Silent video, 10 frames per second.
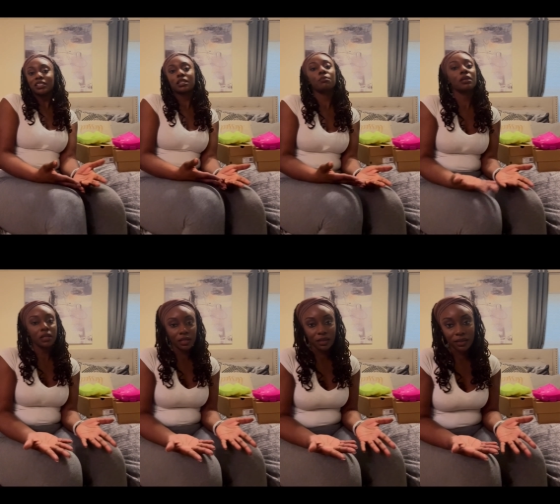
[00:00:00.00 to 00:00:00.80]
to
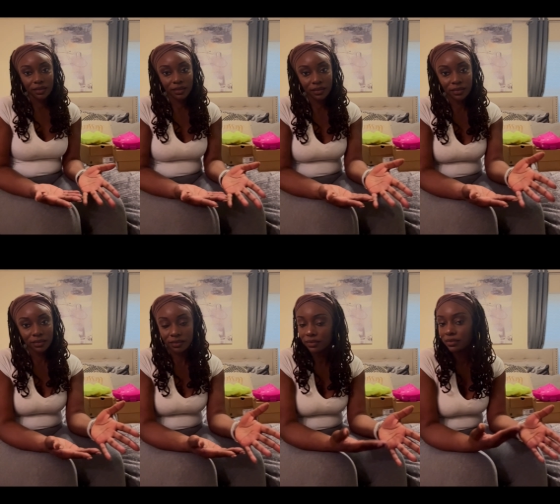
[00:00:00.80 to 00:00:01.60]
me,
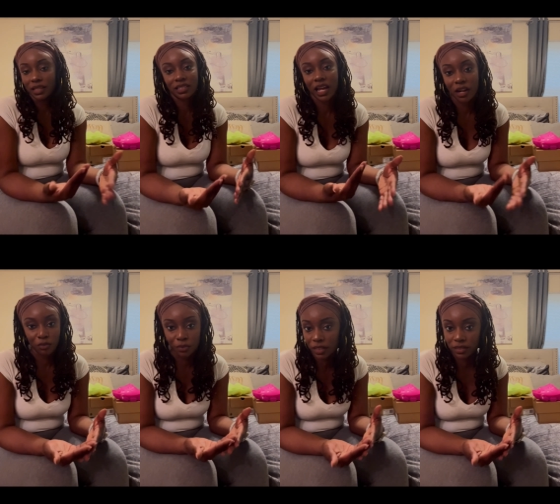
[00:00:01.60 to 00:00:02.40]
that's kind of a
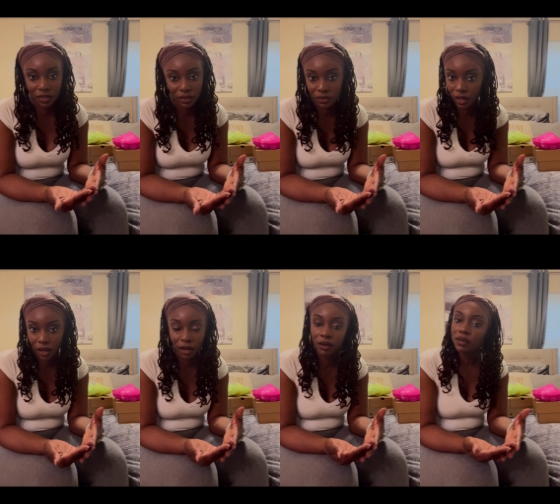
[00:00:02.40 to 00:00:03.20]
big deal,
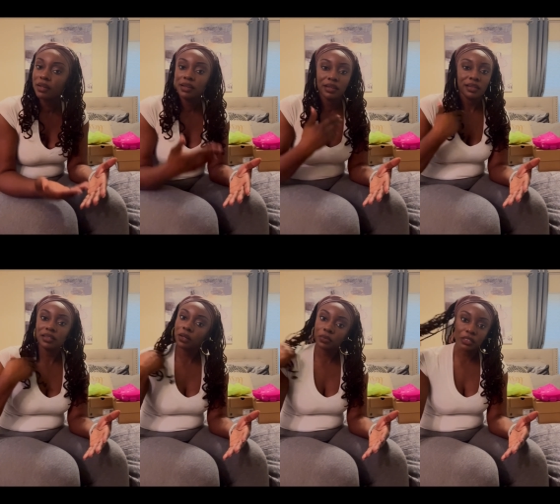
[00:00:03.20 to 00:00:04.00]
y'all
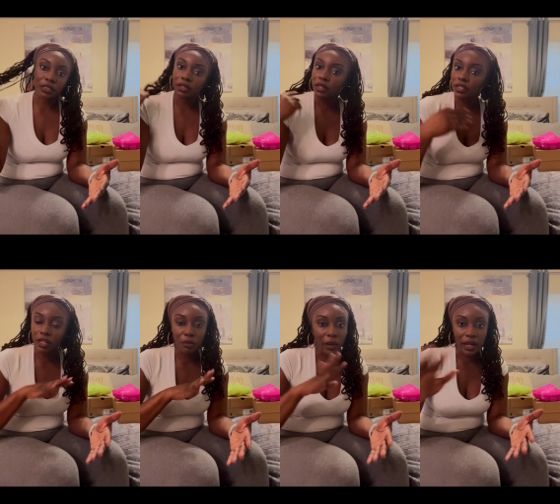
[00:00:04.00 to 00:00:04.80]
don't judge.
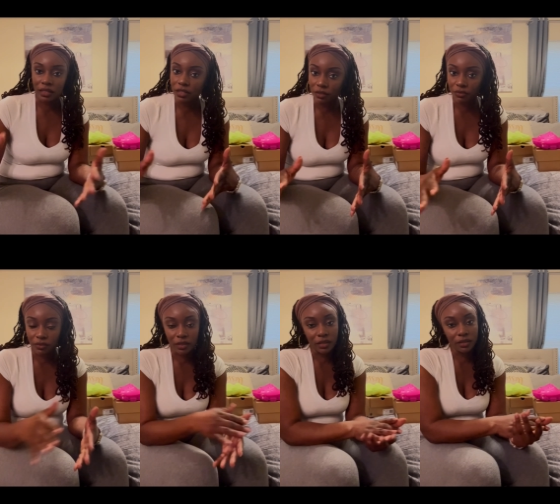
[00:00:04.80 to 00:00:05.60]
Everybody
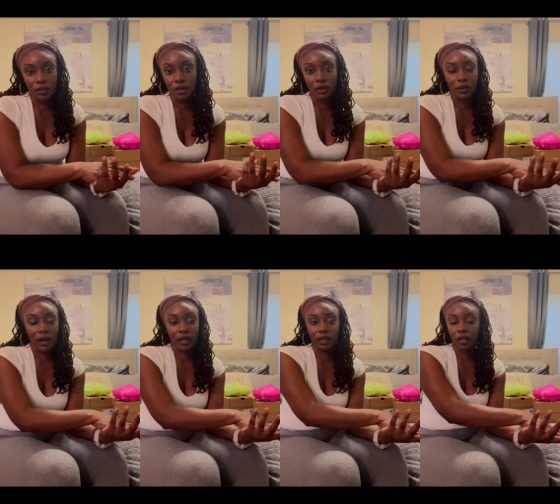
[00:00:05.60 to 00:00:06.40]
different. You know,
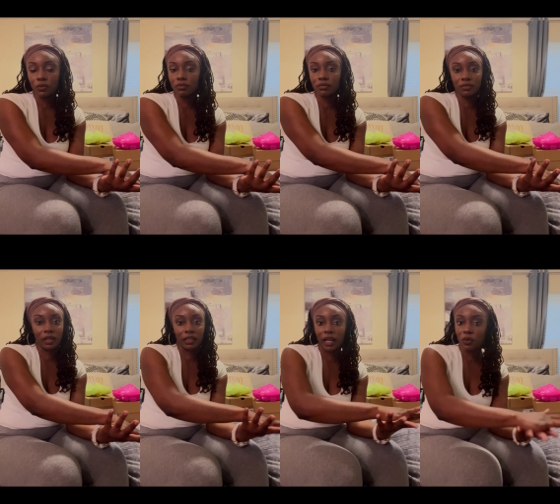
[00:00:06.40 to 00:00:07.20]
I like I
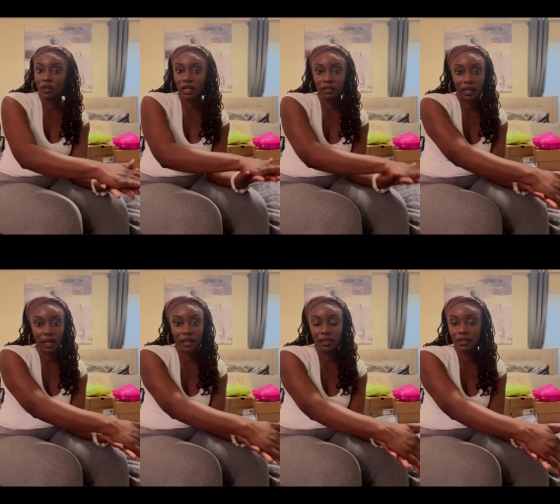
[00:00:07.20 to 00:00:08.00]
like what I
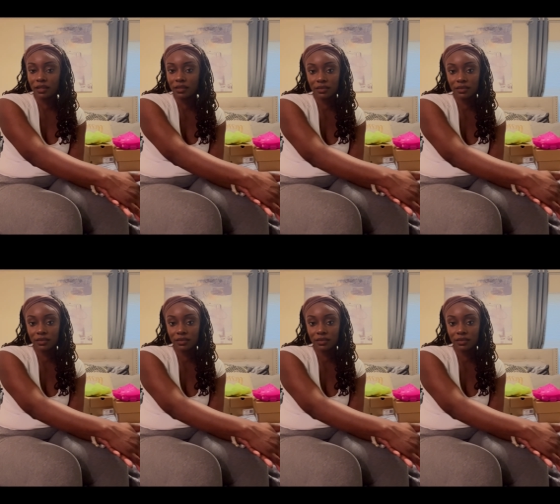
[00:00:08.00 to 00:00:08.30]
like.